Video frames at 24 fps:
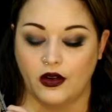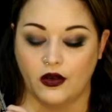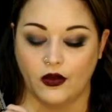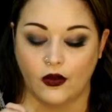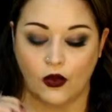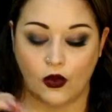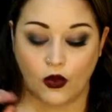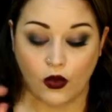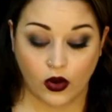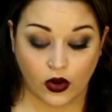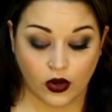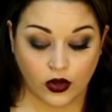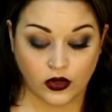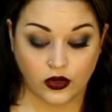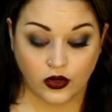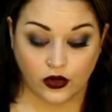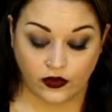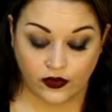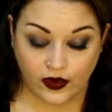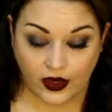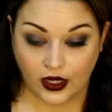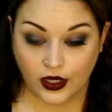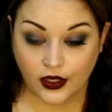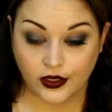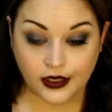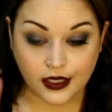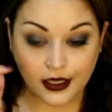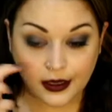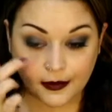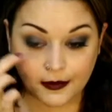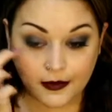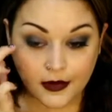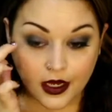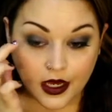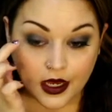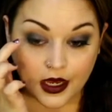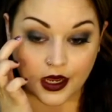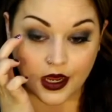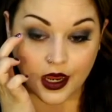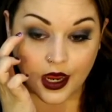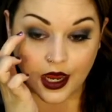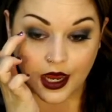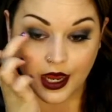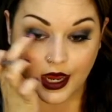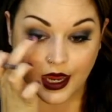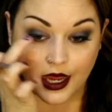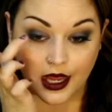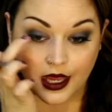or your fingertip
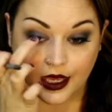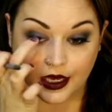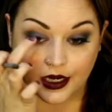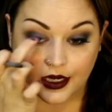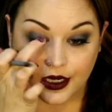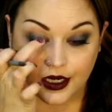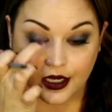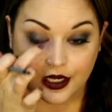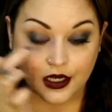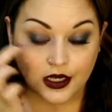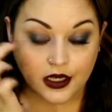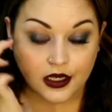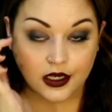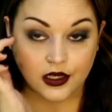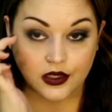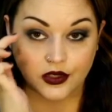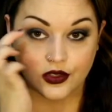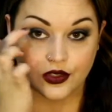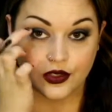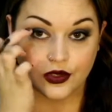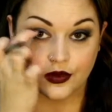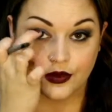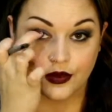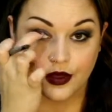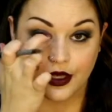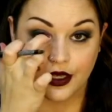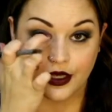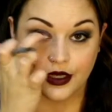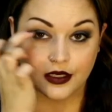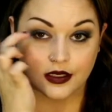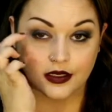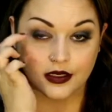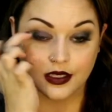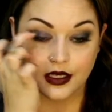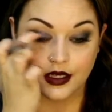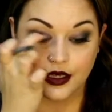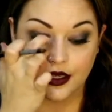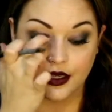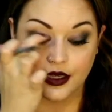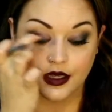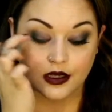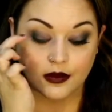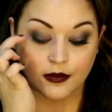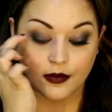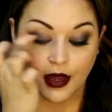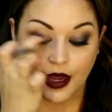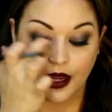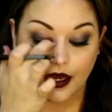and do this
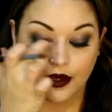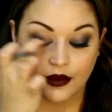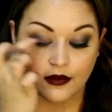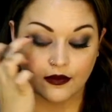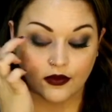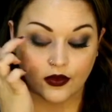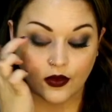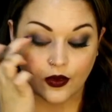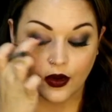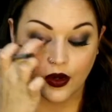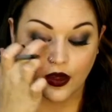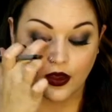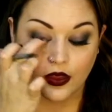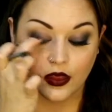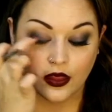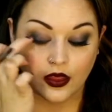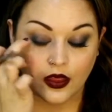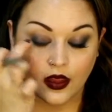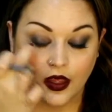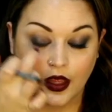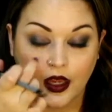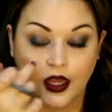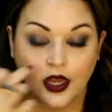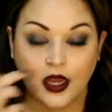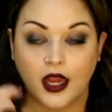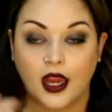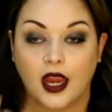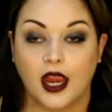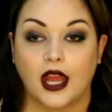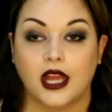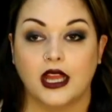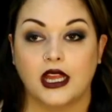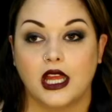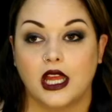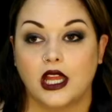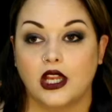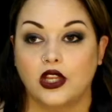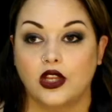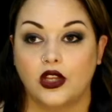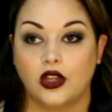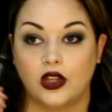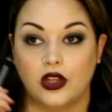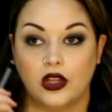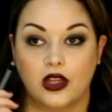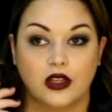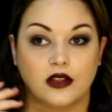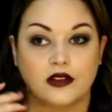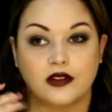back and forth. And then
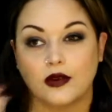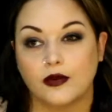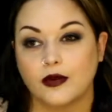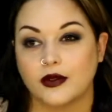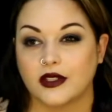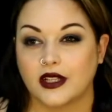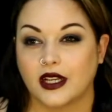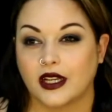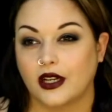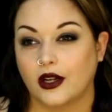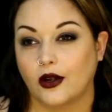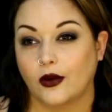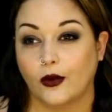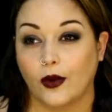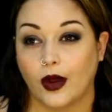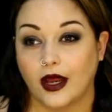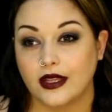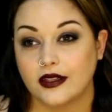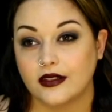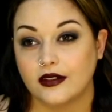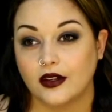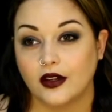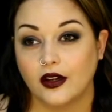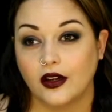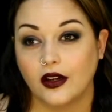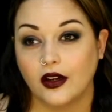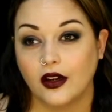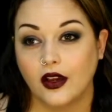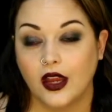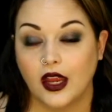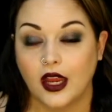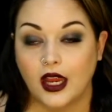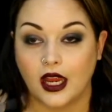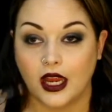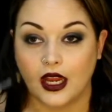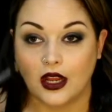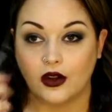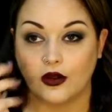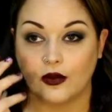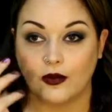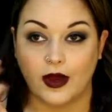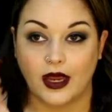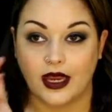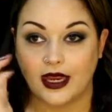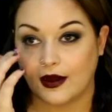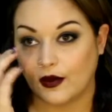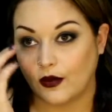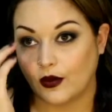it's almost like an eraser, and it'll
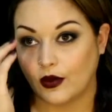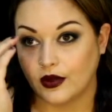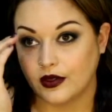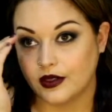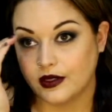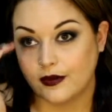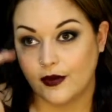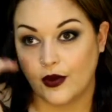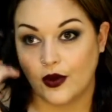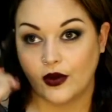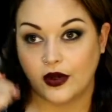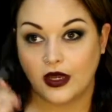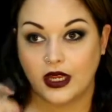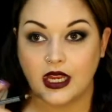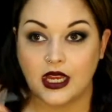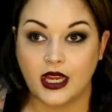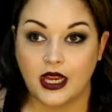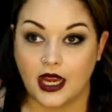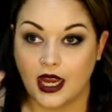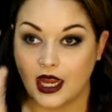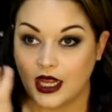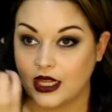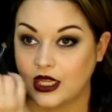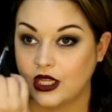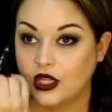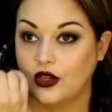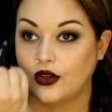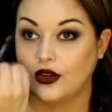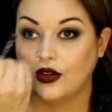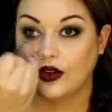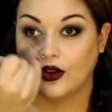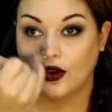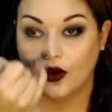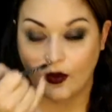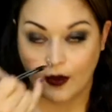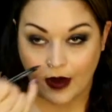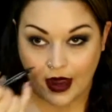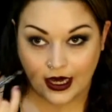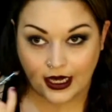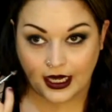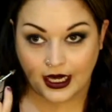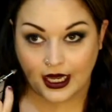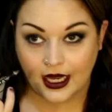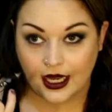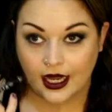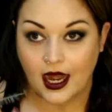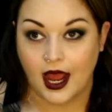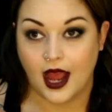make it real smoky, and then you can go back
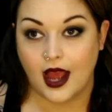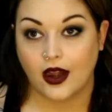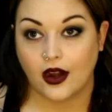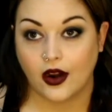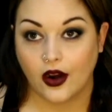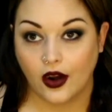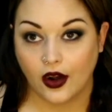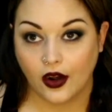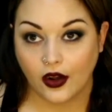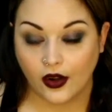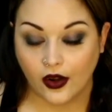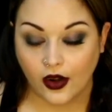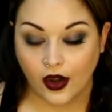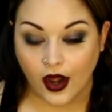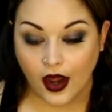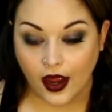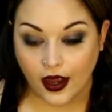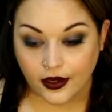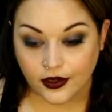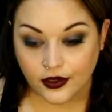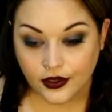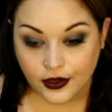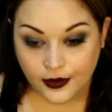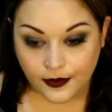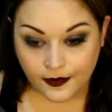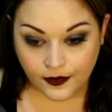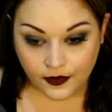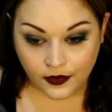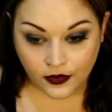in and add a harder edge.